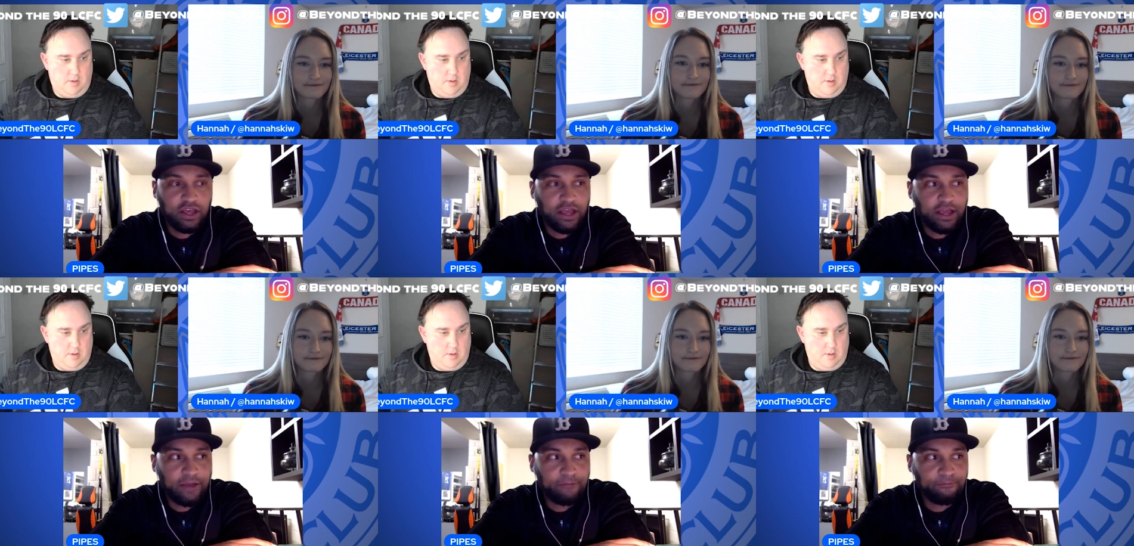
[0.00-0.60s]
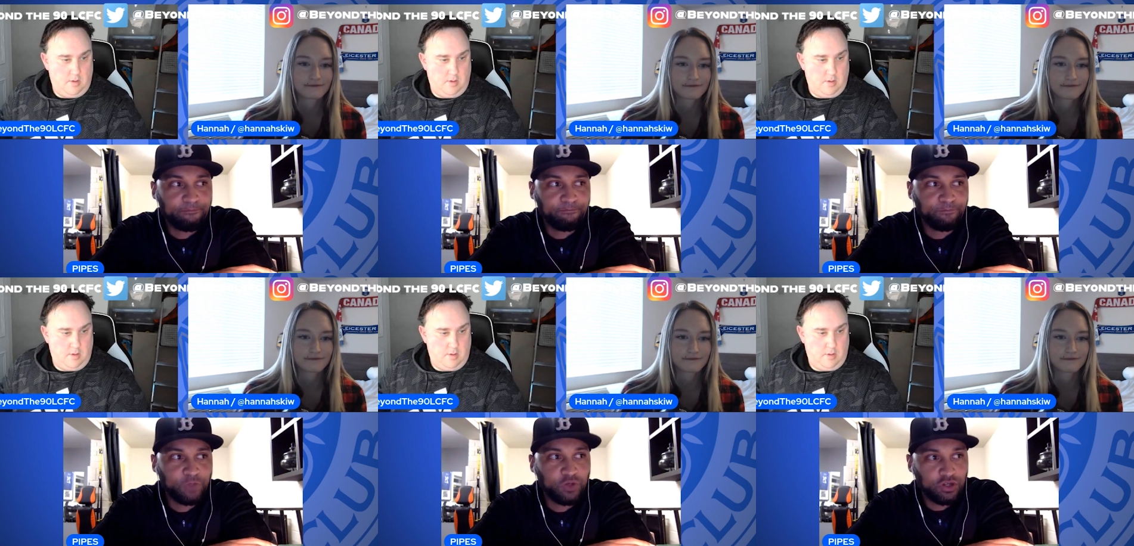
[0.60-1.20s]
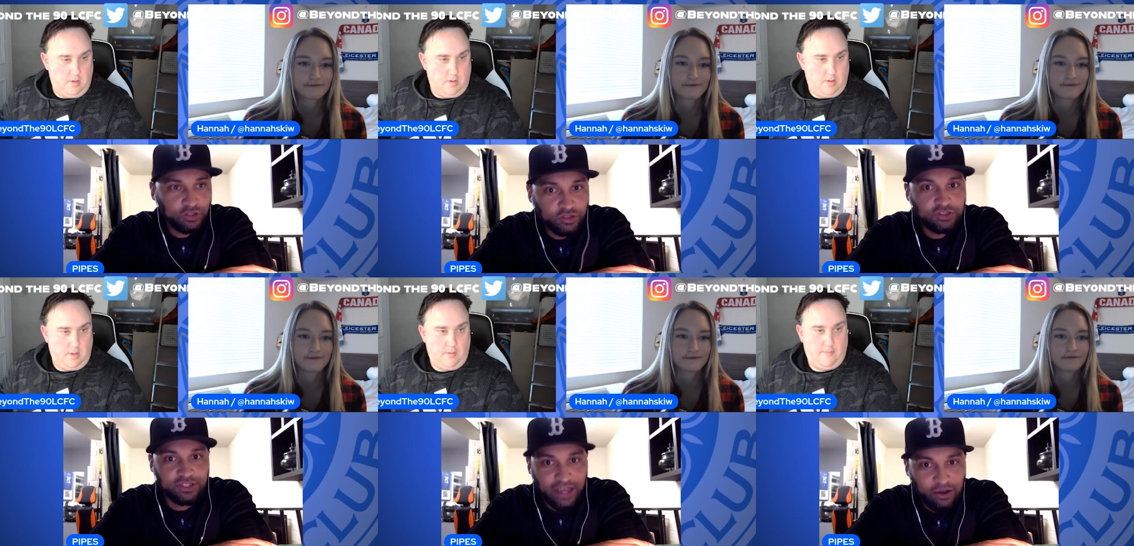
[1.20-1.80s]
Speaker 1: um, you can
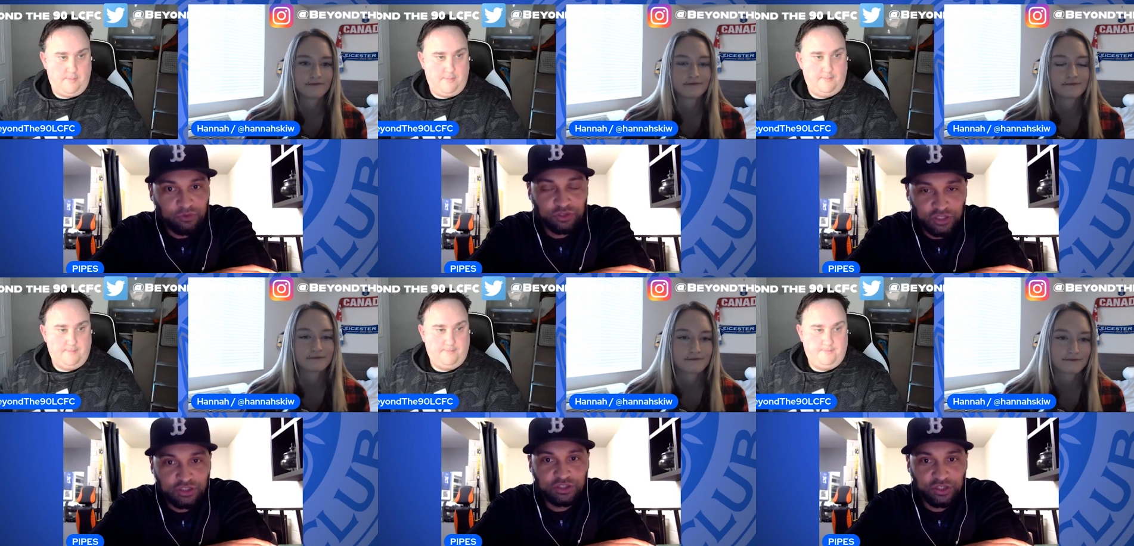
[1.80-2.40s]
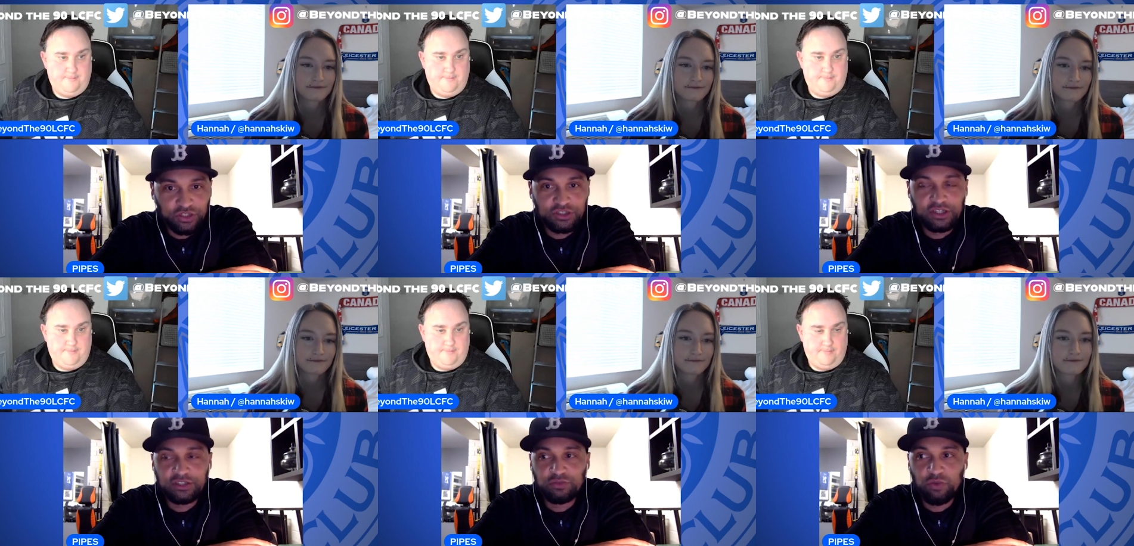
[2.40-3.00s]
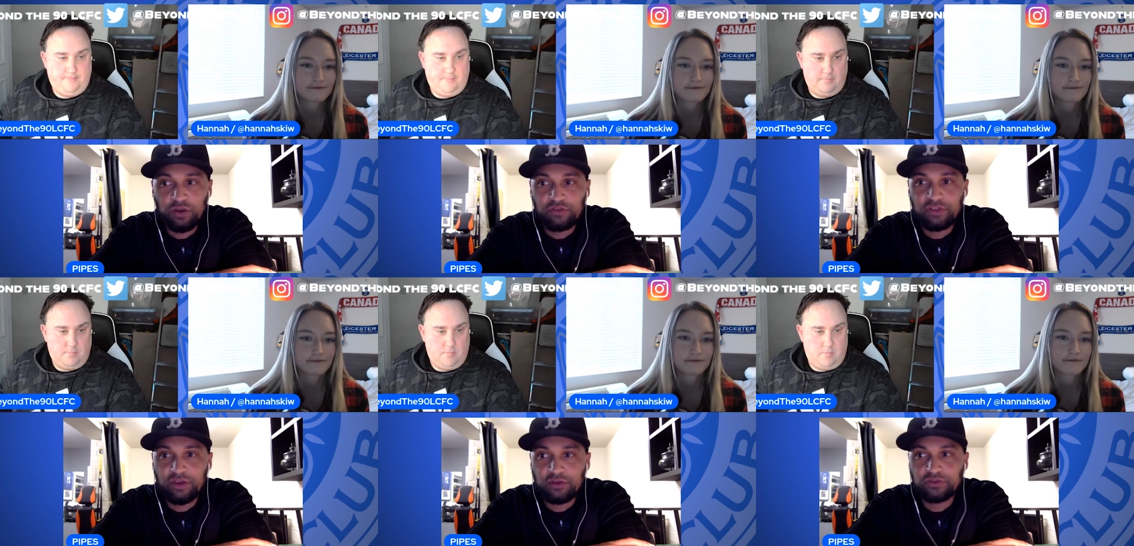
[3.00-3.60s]
just tell she she's one of
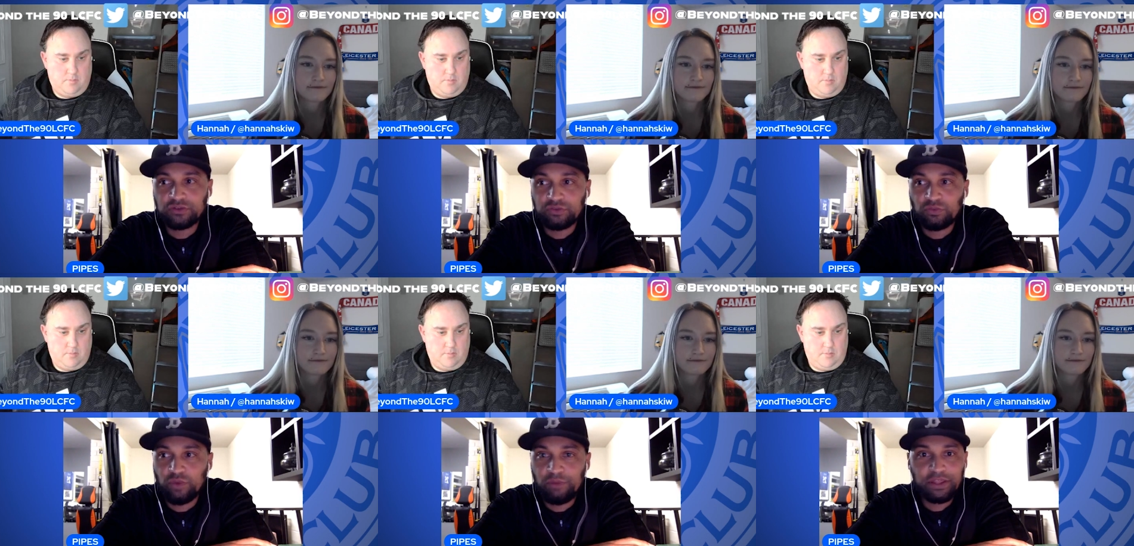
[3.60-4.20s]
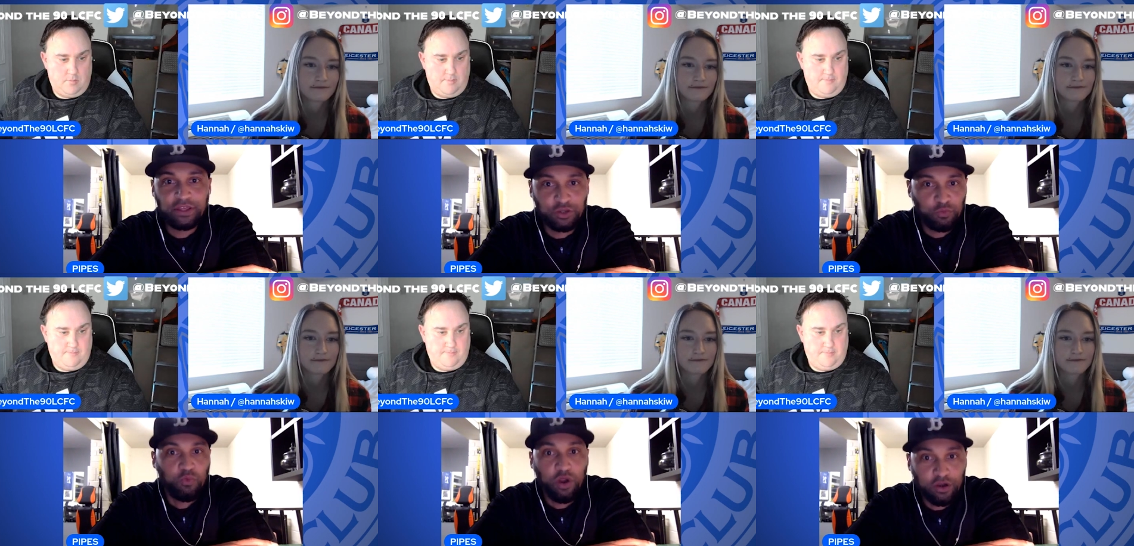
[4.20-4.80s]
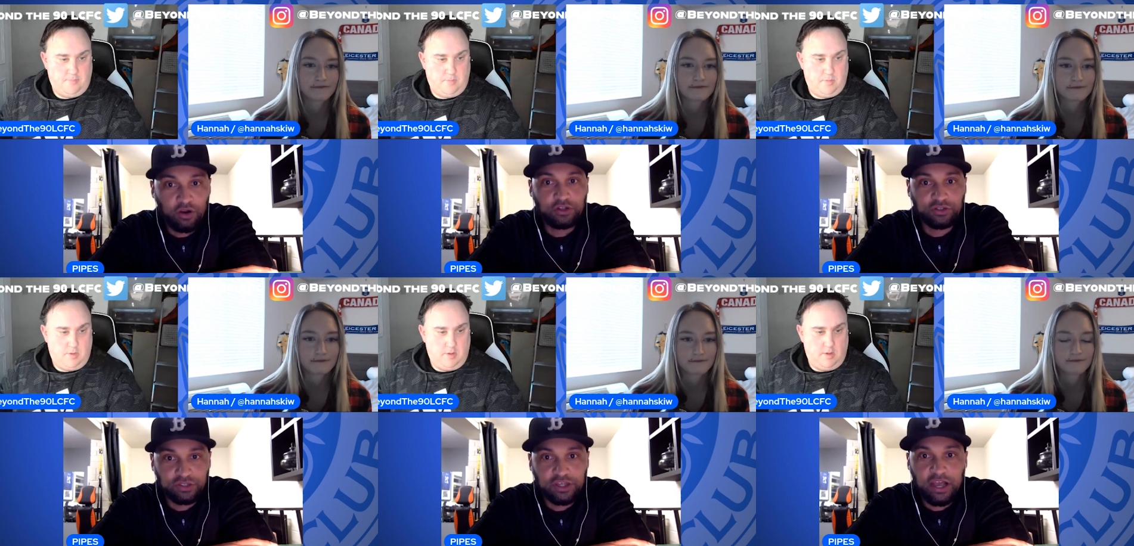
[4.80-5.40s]
those women that you want on
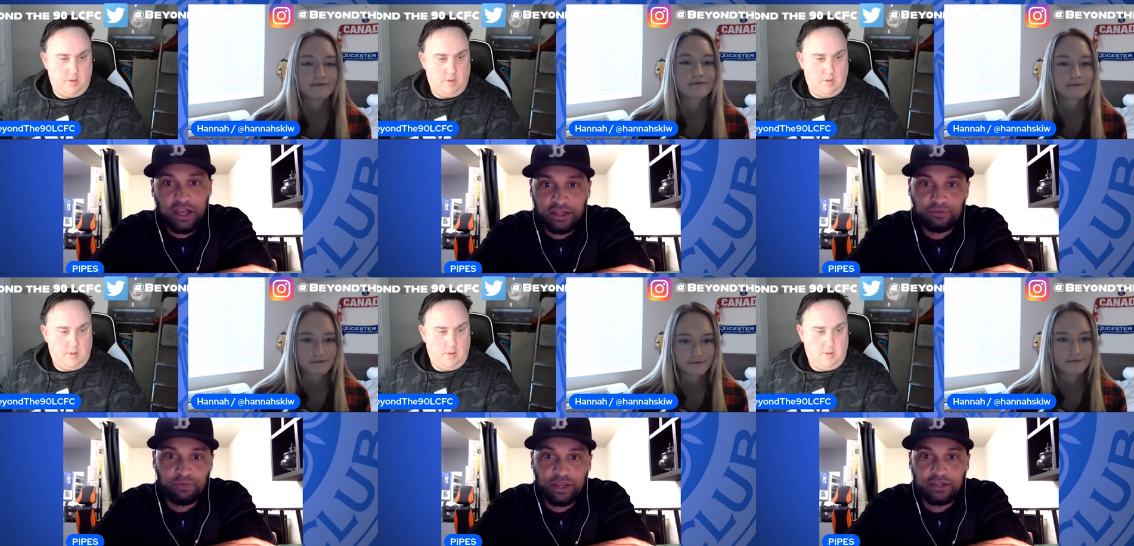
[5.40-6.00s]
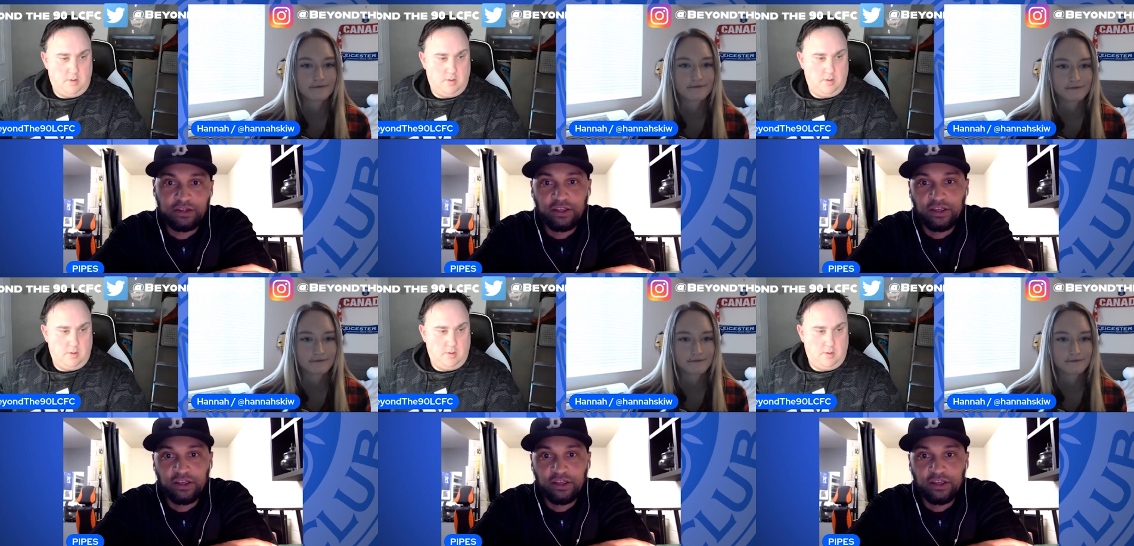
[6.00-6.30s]
your side when,